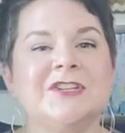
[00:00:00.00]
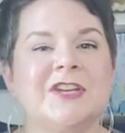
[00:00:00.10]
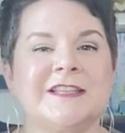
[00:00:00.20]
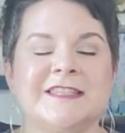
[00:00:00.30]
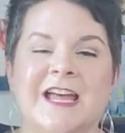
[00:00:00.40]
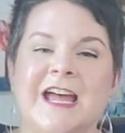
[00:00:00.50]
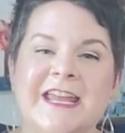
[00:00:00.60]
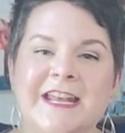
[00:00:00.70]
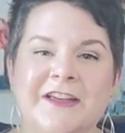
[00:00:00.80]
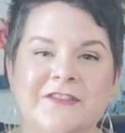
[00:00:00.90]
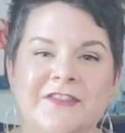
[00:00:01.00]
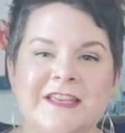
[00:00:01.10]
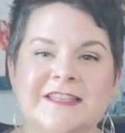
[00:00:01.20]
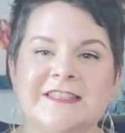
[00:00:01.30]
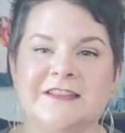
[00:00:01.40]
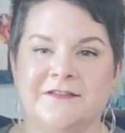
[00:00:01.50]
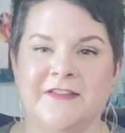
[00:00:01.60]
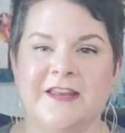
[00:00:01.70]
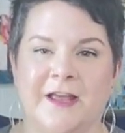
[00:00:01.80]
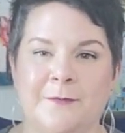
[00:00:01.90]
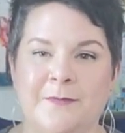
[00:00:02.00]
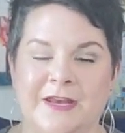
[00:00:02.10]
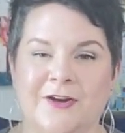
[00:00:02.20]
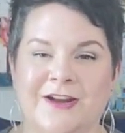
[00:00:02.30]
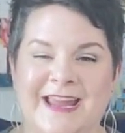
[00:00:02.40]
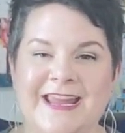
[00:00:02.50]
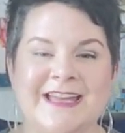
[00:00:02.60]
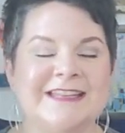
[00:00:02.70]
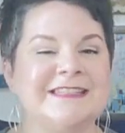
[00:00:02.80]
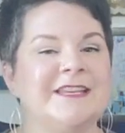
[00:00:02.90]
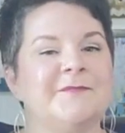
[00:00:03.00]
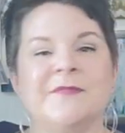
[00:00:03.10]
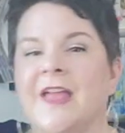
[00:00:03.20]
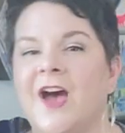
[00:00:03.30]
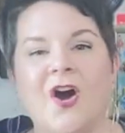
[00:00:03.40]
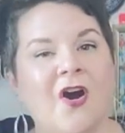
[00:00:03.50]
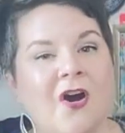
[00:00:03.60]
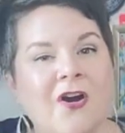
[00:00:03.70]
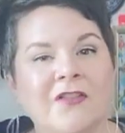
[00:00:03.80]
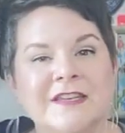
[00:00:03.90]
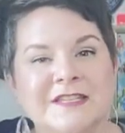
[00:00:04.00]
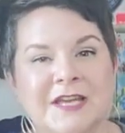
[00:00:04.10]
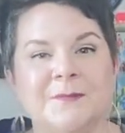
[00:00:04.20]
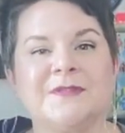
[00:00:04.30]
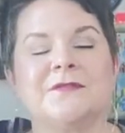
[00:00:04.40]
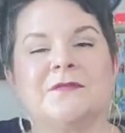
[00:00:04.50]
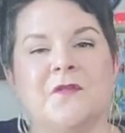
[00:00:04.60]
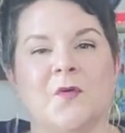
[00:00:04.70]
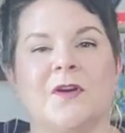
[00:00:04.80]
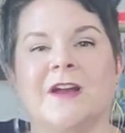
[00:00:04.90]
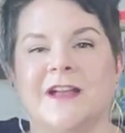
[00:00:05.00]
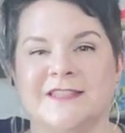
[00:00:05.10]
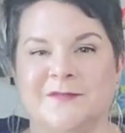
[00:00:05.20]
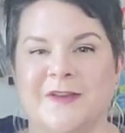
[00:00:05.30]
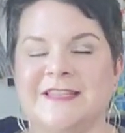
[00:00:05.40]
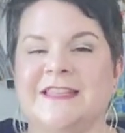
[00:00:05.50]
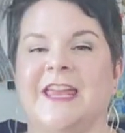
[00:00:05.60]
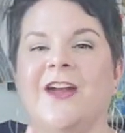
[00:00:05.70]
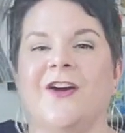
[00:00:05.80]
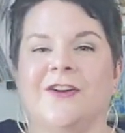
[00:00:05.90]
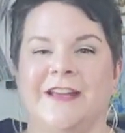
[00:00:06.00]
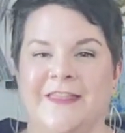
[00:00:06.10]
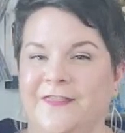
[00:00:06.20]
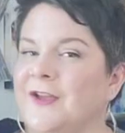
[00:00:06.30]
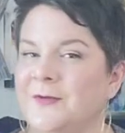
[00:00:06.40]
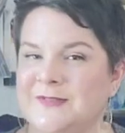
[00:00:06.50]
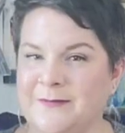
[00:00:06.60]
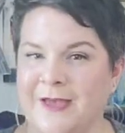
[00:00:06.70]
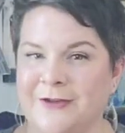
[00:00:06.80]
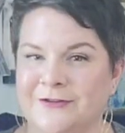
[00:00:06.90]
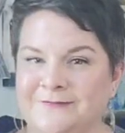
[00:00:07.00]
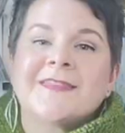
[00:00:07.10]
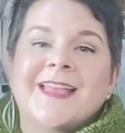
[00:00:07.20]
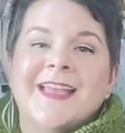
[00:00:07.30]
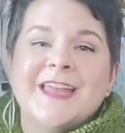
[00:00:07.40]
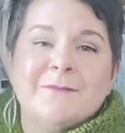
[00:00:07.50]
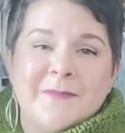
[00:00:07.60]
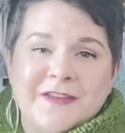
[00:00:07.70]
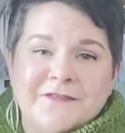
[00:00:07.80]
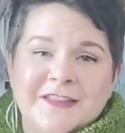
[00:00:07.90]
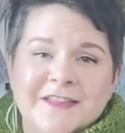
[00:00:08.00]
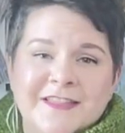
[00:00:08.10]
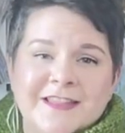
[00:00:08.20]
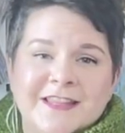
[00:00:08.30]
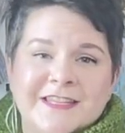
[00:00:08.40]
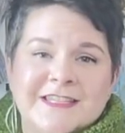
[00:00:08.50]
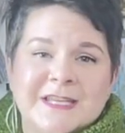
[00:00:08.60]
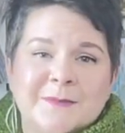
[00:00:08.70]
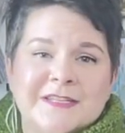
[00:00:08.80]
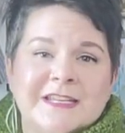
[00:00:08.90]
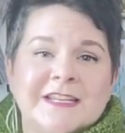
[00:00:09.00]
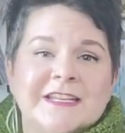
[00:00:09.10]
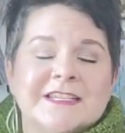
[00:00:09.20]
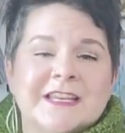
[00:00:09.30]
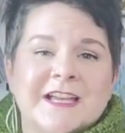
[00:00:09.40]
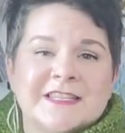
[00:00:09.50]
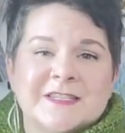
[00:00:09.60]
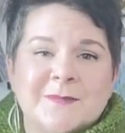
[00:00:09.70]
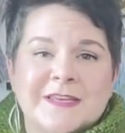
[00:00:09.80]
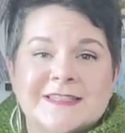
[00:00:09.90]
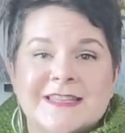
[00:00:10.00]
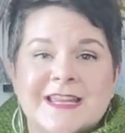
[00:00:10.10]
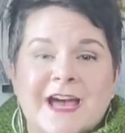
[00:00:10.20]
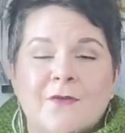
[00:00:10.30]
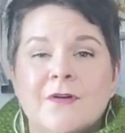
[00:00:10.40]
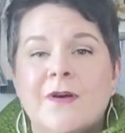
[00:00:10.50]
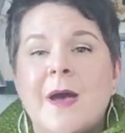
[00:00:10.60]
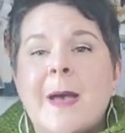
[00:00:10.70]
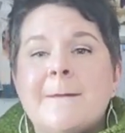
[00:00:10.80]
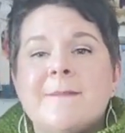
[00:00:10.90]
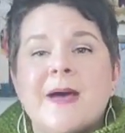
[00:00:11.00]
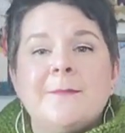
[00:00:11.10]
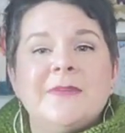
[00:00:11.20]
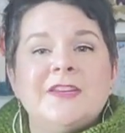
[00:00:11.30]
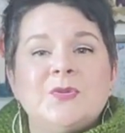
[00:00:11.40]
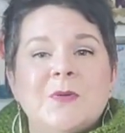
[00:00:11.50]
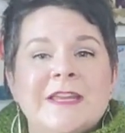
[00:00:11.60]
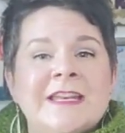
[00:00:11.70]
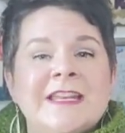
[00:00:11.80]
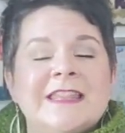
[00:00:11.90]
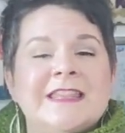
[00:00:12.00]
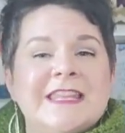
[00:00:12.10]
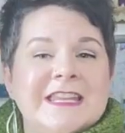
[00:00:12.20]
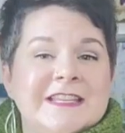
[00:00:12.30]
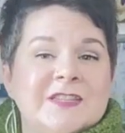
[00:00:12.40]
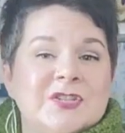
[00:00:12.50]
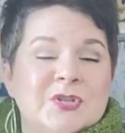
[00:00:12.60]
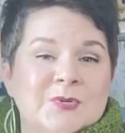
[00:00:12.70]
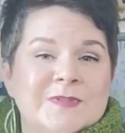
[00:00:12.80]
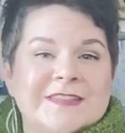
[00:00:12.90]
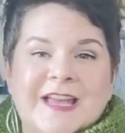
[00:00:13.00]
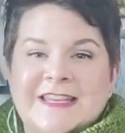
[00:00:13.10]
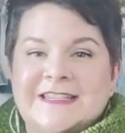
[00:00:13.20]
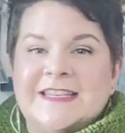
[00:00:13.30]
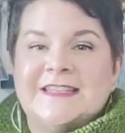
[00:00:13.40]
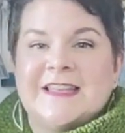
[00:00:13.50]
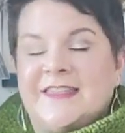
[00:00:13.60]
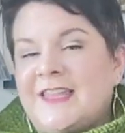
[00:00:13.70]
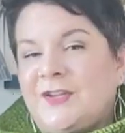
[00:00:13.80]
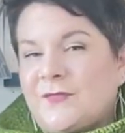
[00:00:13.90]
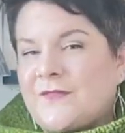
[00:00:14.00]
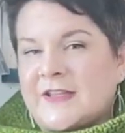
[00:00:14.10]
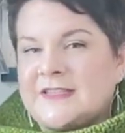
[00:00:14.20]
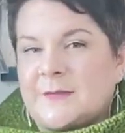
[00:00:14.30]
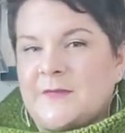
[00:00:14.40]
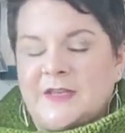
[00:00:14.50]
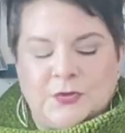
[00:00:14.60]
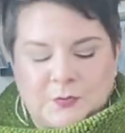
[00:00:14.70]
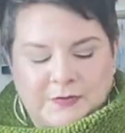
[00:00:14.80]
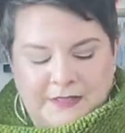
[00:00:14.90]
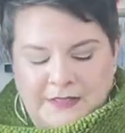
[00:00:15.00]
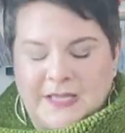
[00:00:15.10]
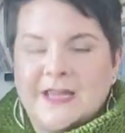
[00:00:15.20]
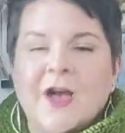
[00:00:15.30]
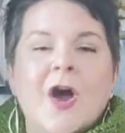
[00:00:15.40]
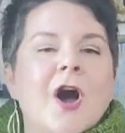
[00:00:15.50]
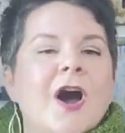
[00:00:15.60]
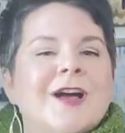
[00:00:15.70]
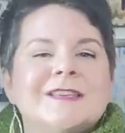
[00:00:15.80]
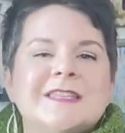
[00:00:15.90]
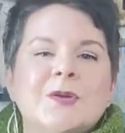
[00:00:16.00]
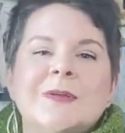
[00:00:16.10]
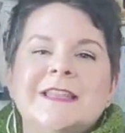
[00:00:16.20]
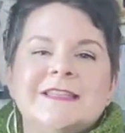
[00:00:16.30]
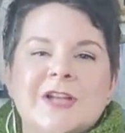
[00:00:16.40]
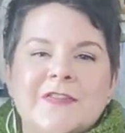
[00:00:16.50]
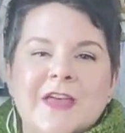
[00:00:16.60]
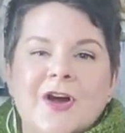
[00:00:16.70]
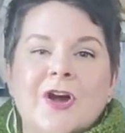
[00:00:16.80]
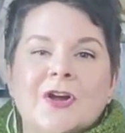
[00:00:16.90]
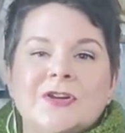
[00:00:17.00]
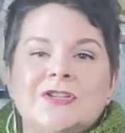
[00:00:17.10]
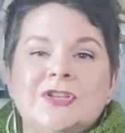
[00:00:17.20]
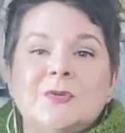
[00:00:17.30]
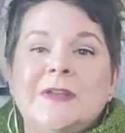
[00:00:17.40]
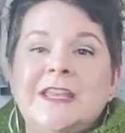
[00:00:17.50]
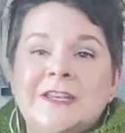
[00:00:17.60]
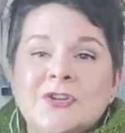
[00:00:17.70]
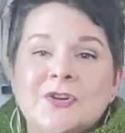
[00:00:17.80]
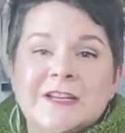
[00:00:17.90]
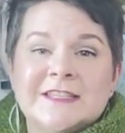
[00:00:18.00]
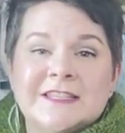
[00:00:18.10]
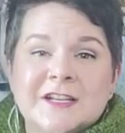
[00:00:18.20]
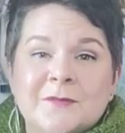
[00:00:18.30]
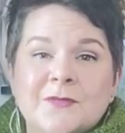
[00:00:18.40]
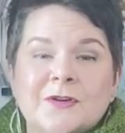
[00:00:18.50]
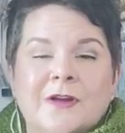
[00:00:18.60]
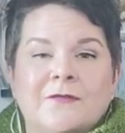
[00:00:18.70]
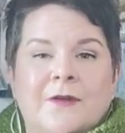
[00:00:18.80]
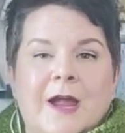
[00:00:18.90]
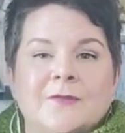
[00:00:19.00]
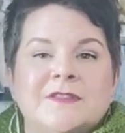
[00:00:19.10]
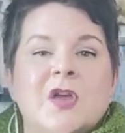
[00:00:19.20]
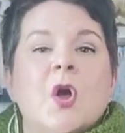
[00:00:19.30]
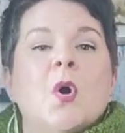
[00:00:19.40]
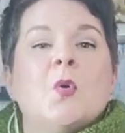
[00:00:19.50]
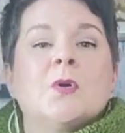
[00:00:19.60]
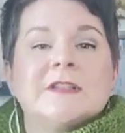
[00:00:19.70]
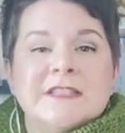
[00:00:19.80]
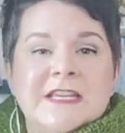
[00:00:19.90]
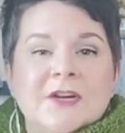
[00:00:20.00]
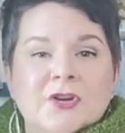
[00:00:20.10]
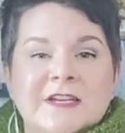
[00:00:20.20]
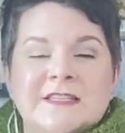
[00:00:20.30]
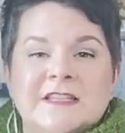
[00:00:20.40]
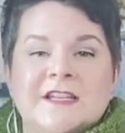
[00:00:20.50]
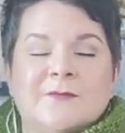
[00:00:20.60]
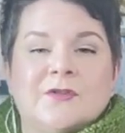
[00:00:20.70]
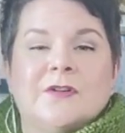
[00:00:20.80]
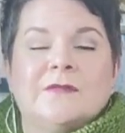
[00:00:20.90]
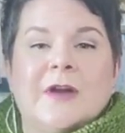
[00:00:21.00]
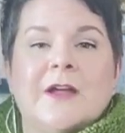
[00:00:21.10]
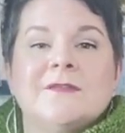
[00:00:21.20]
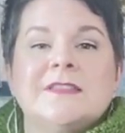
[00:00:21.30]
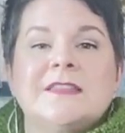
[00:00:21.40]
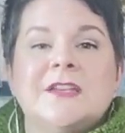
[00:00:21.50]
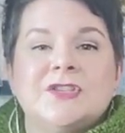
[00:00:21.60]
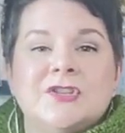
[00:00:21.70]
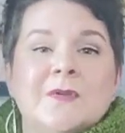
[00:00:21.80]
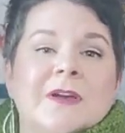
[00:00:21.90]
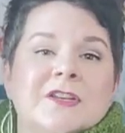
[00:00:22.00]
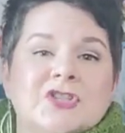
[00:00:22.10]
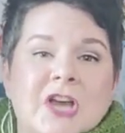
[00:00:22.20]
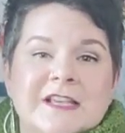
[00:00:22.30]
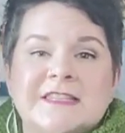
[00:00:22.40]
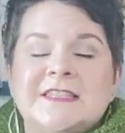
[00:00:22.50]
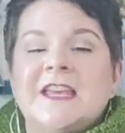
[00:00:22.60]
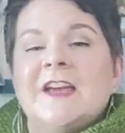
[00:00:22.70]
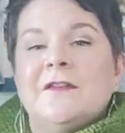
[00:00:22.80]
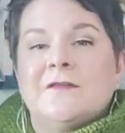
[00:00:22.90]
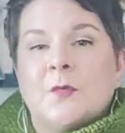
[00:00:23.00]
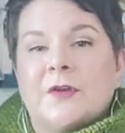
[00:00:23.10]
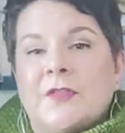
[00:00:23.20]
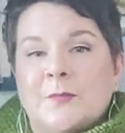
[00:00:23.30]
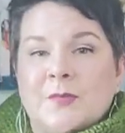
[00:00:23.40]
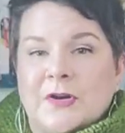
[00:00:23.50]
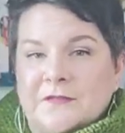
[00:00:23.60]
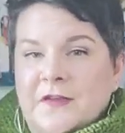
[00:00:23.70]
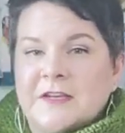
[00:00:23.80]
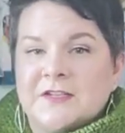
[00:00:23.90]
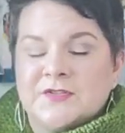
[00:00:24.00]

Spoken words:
adjust the height of this to fit a bigger hand. All the tips for customizing are in the cozy pattern. It might feel a little intimidating to customize the cowl, but between these two sizes, I think you'll find something you really like. Also, it's not that hard to increase the number of rounds or decrease the number of rounds to adjust for the perfect